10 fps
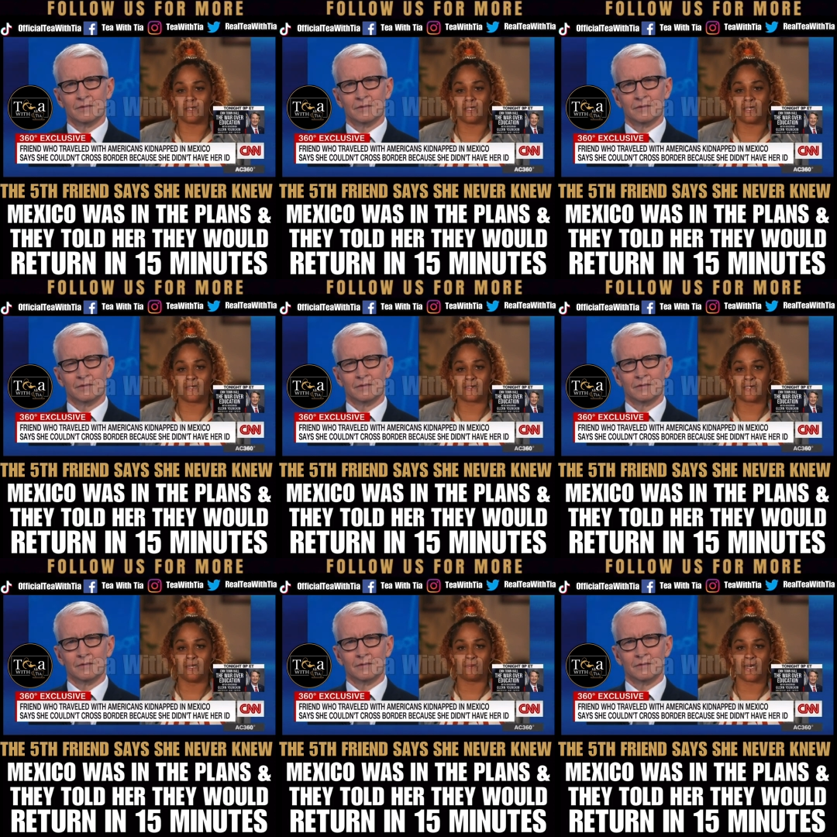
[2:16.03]
Speaker 1: it didn't
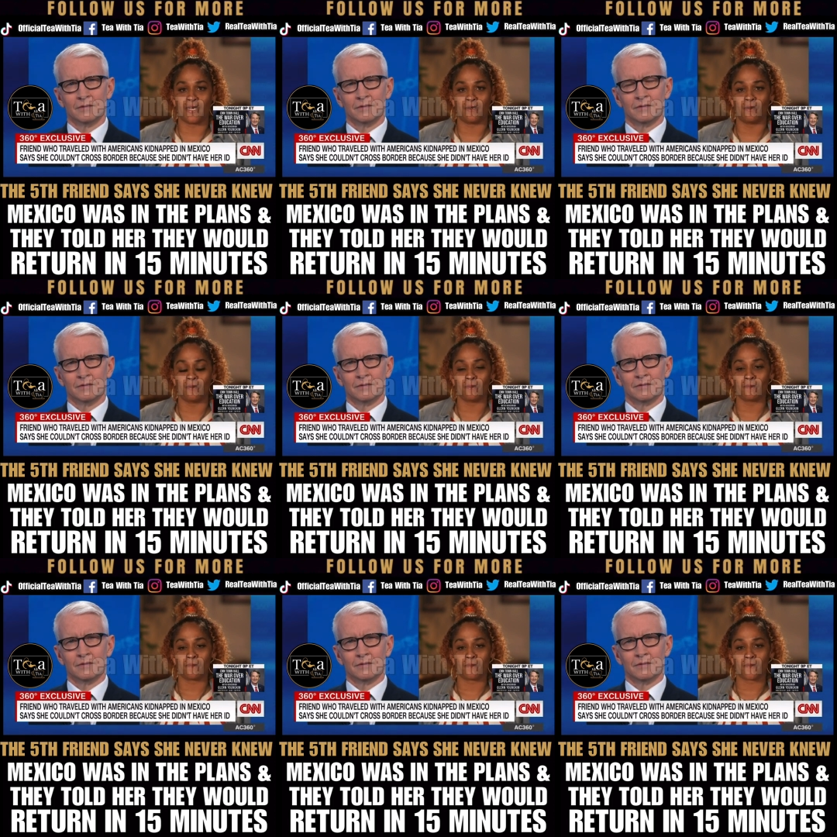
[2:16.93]
seem right.
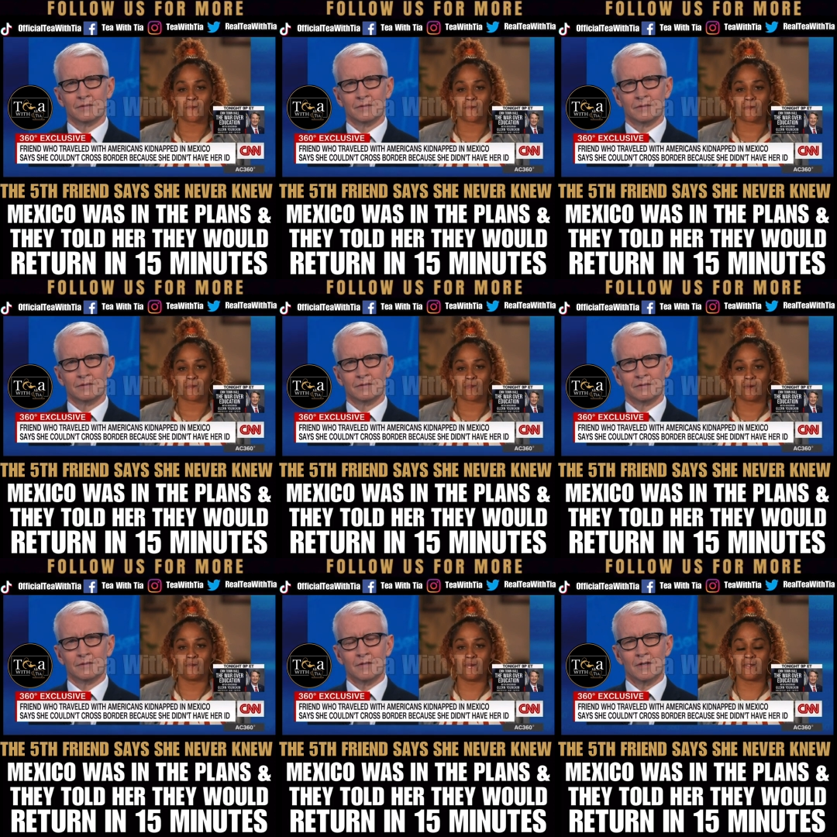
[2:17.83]

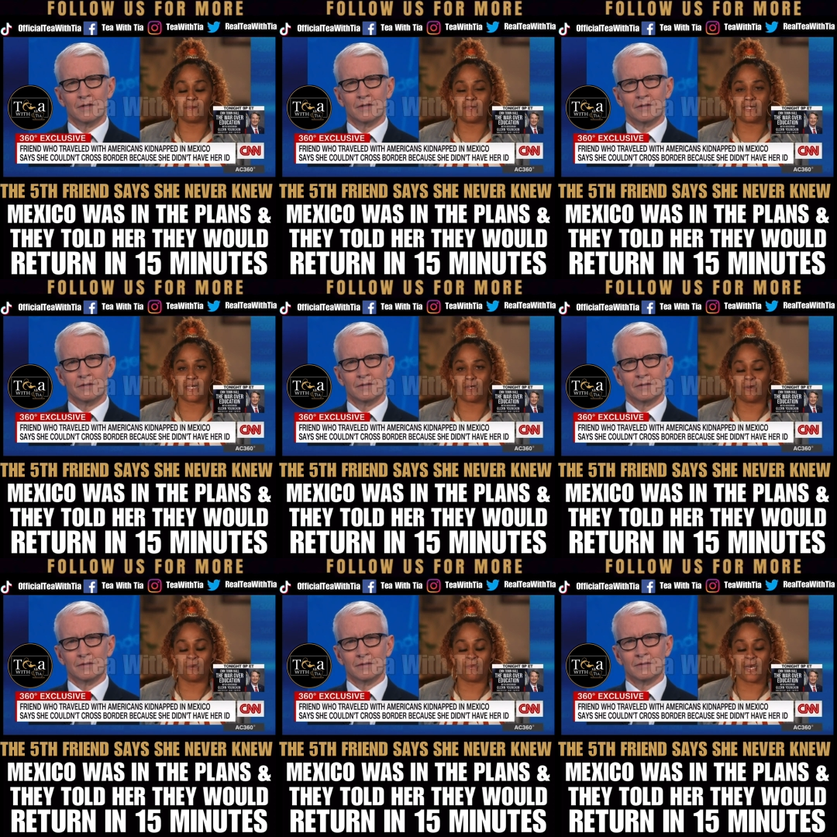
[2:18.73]
15 minutes had
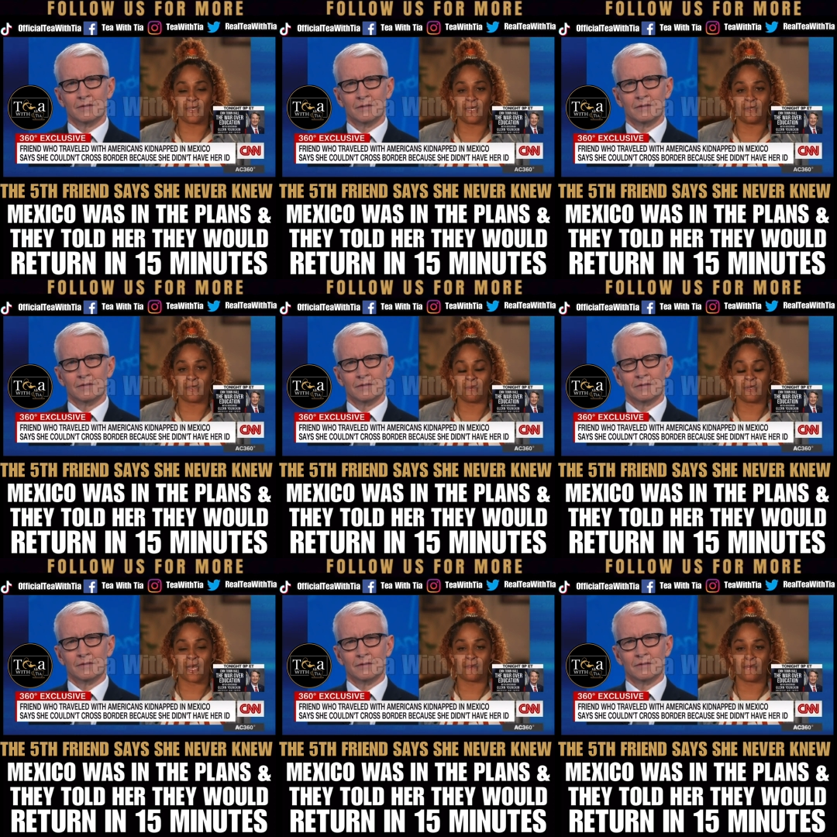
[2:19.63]
gone by. They they were
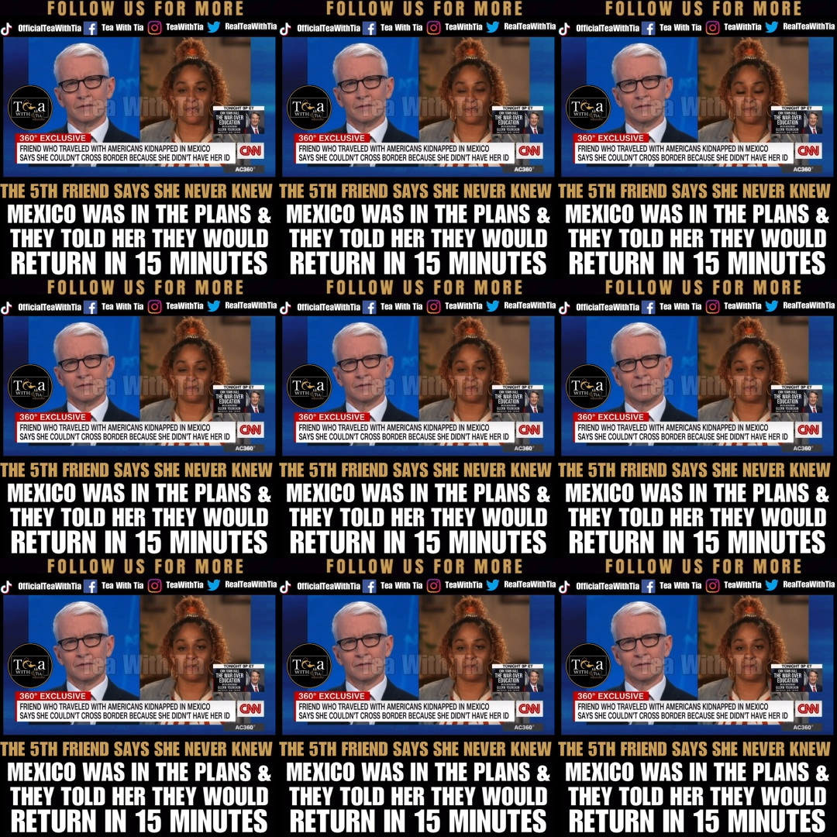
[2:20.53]
not there.
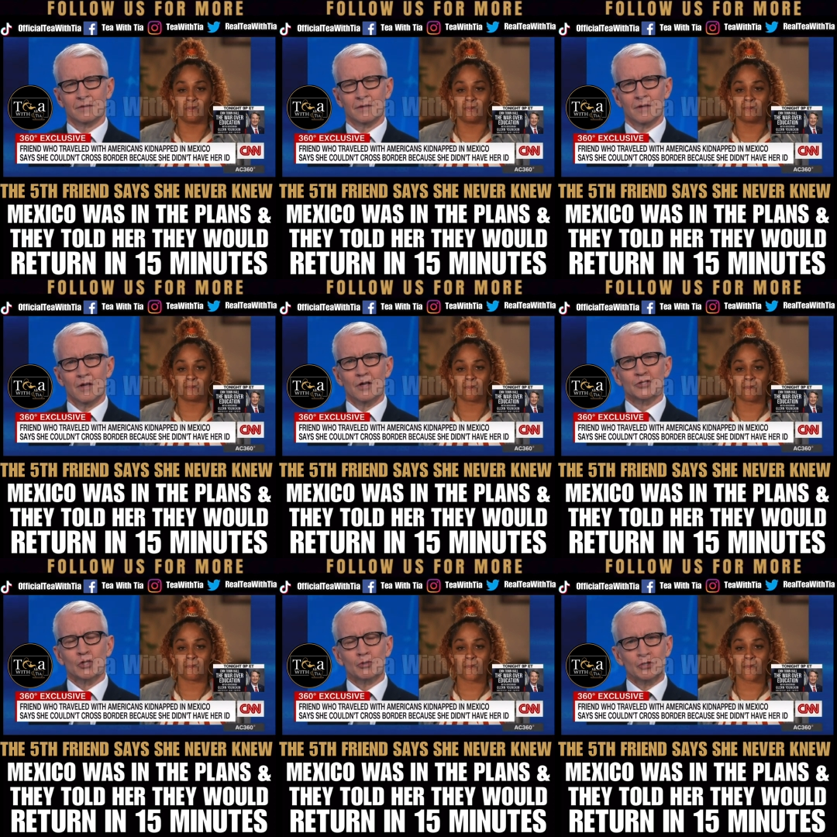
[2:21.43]

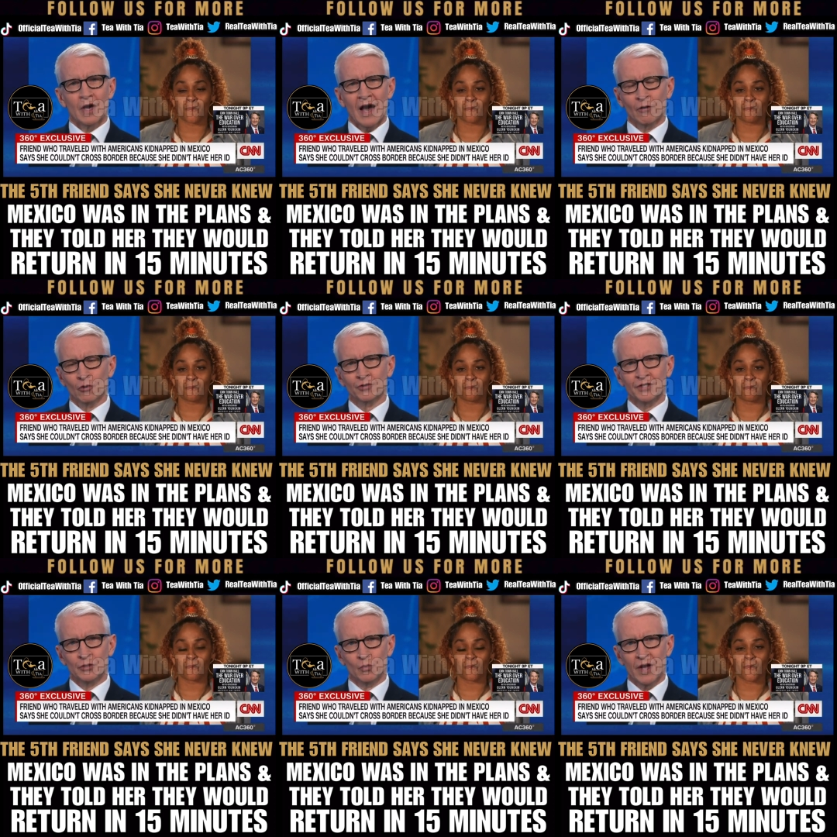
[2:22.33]
Speaker 2: So how long did
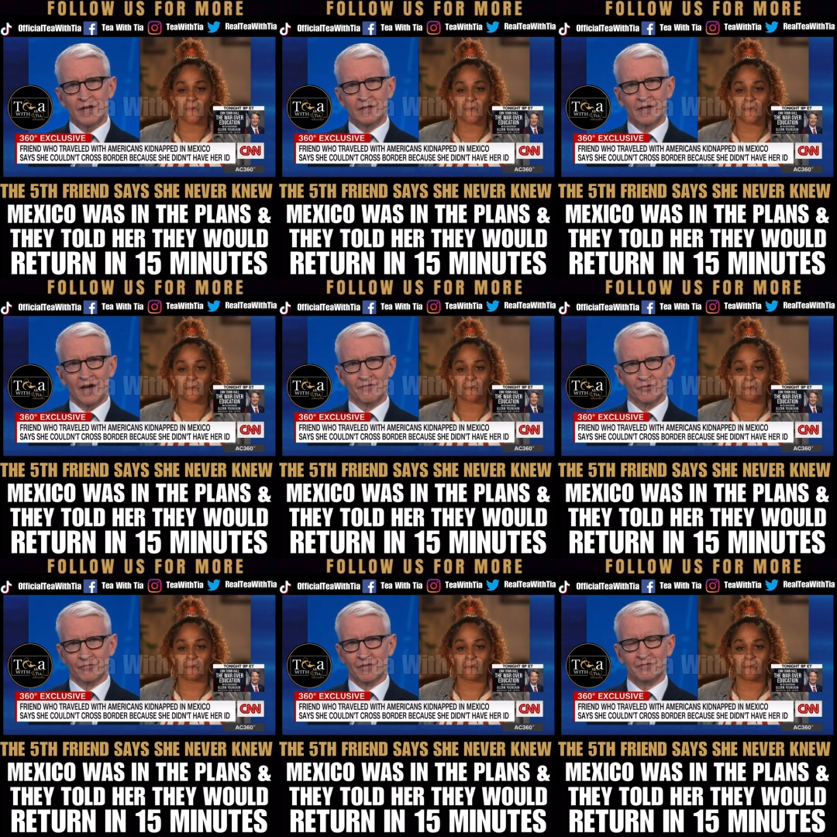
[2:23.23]
you wait after
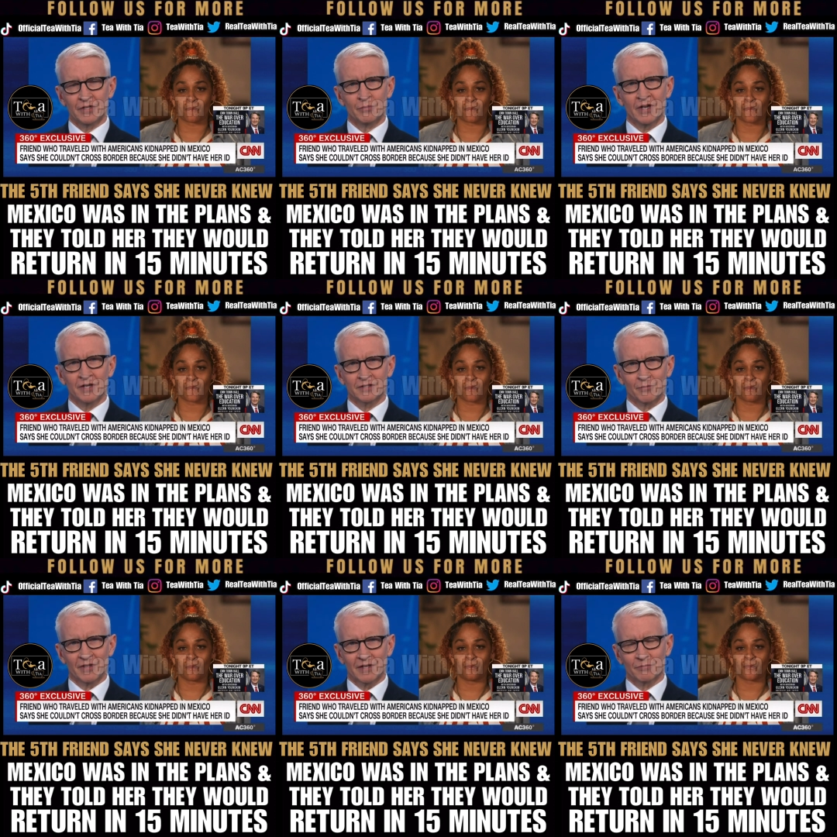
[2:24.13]
15 minutes? I
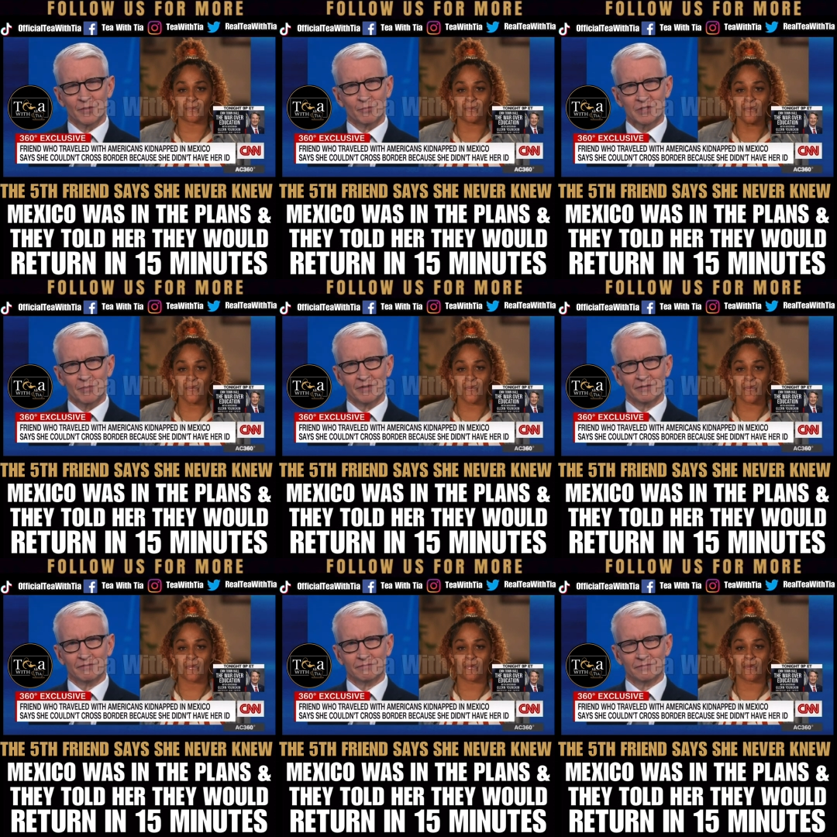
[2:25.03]
mean, that must have been
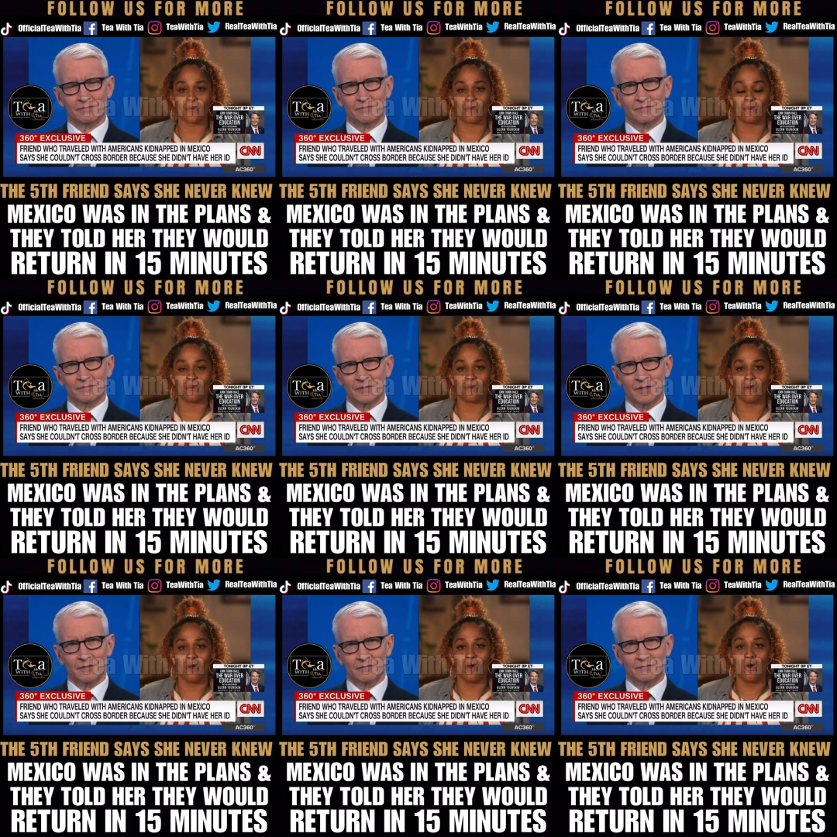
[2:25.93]

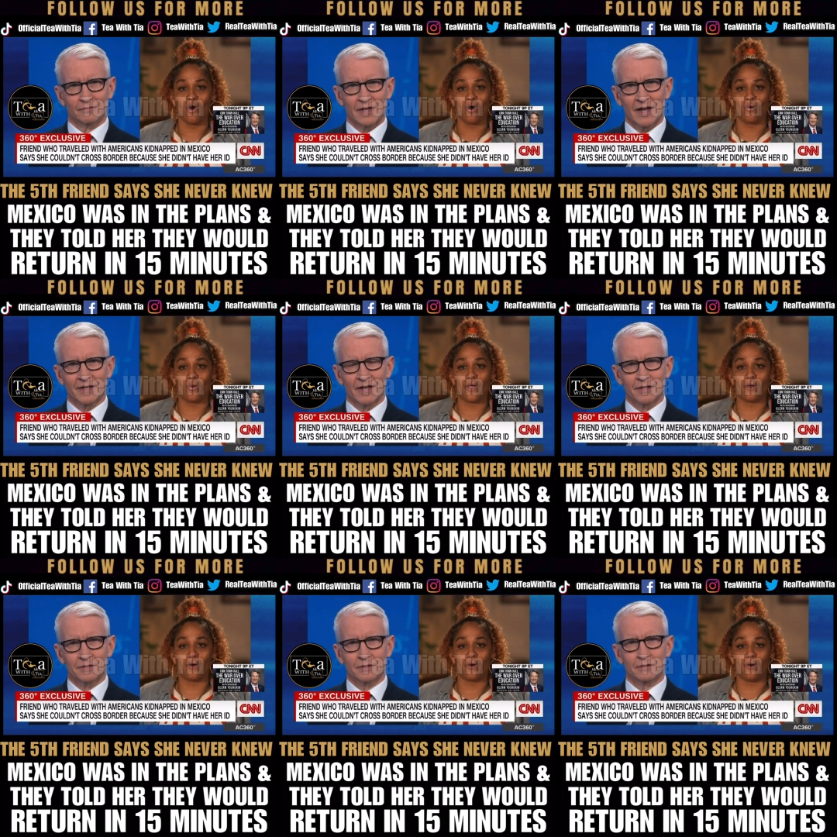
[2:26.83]

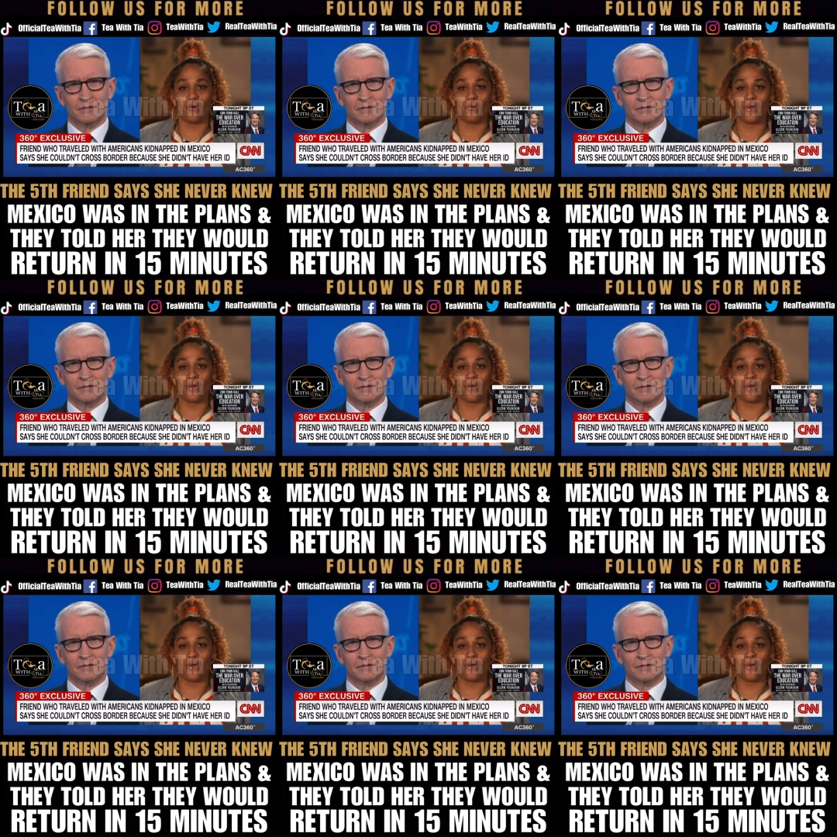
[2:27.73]
agonizing.
Speaker 1: When,